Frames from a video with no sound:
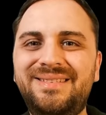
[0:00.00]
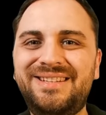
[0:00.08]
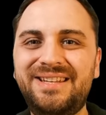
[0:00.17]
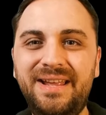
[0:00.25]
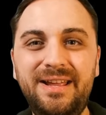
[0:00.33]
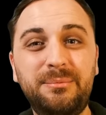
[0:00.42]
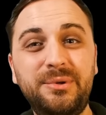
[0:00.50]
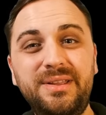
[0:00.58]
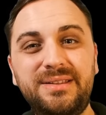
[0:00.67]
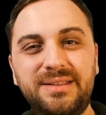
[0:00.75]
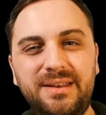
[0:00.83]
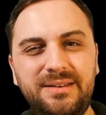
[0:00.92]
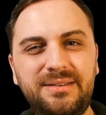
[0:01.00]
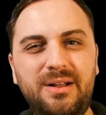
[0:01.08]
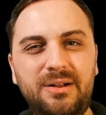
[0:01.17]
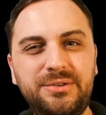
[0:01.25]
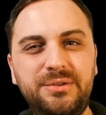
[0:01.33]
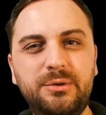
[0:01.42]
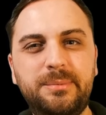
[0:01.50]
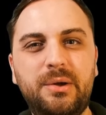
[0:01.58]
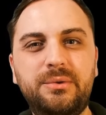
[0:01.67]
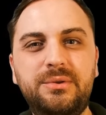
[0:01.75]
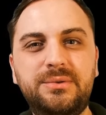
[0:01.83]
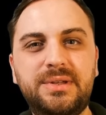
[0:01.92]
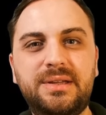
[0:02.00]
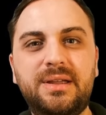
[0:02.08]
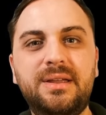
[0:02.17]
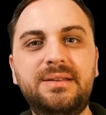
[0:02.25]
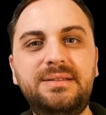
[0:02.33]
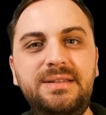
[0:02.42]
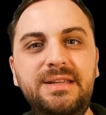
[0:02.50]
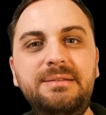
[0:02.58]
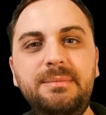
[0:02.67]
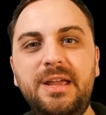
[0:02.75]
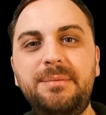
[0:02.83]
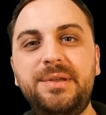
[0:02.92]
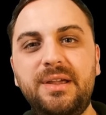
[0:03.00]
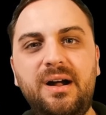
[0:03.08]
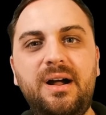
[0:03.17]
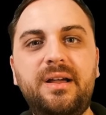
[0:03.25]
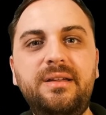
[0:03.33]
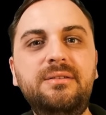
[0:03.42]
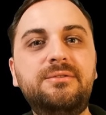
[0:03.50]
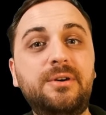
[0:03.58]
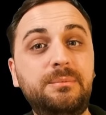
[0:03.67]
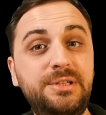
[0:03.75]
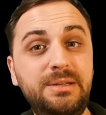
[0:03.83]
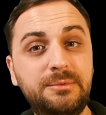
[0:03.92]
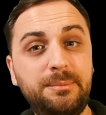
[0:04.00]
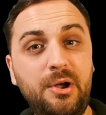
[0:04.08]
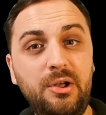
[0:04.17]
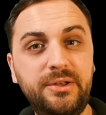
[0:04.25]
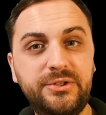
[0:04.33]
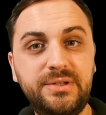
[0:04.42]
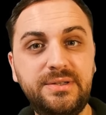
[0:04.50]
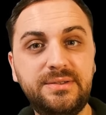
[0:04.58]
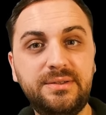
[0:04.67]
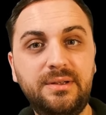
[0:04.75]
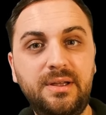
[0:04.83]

Today, I'm really excited to talk to you about using Team API from Team Topologies.